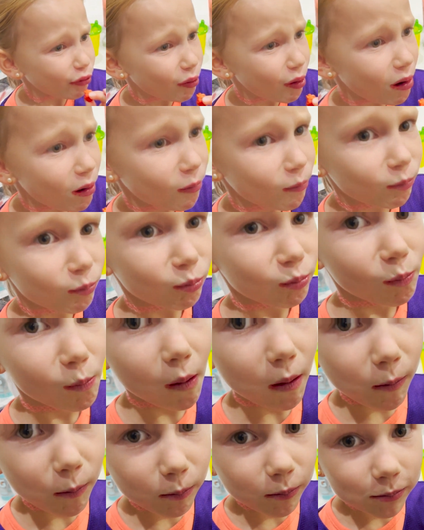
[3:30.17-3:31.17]
she can't, she can't,
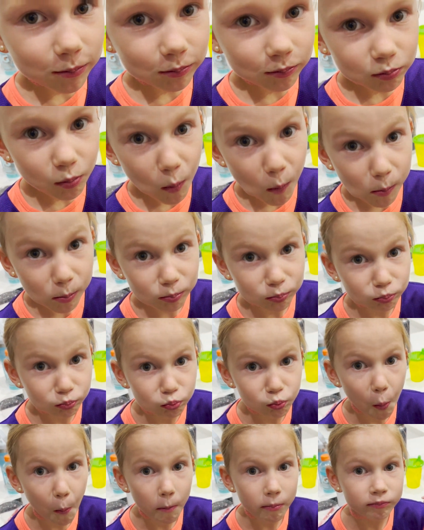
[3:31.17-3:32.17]
she can't
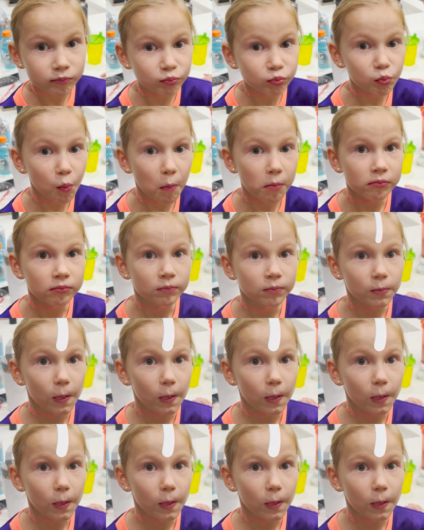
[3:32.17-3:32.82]
bite it because she doesn't have